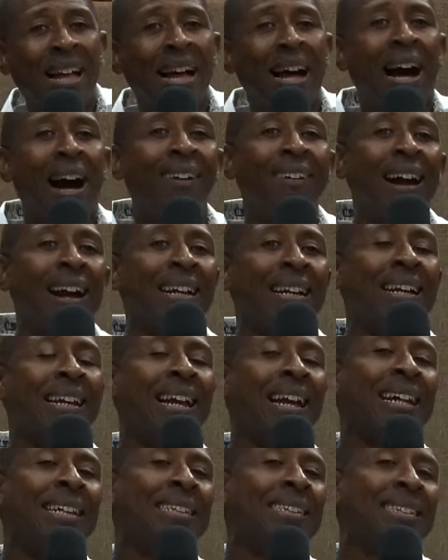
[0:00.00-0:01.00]
All right,
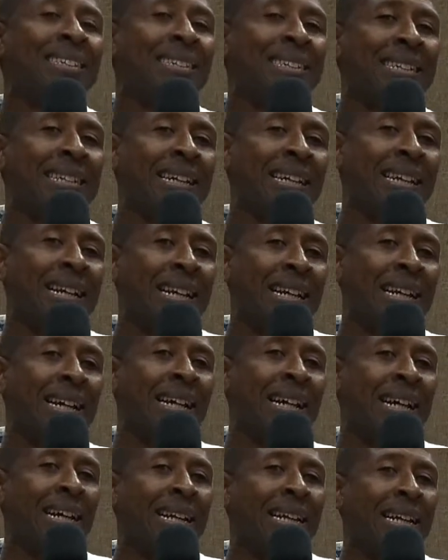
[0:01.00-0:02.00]
let's
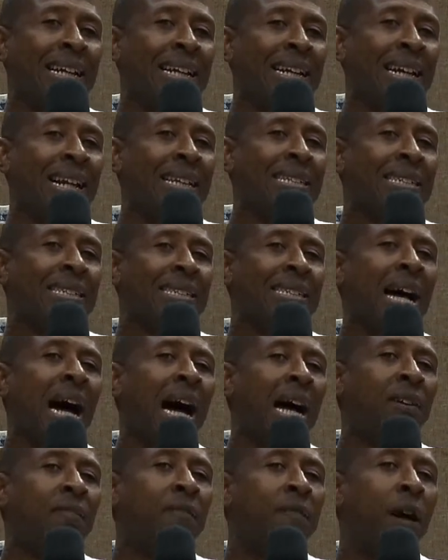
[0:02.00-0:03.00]

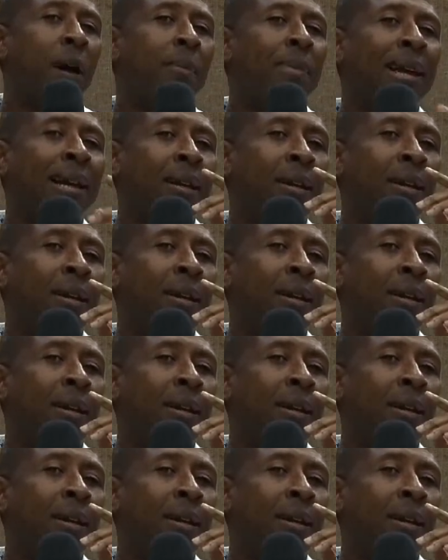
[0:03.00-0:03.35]
start from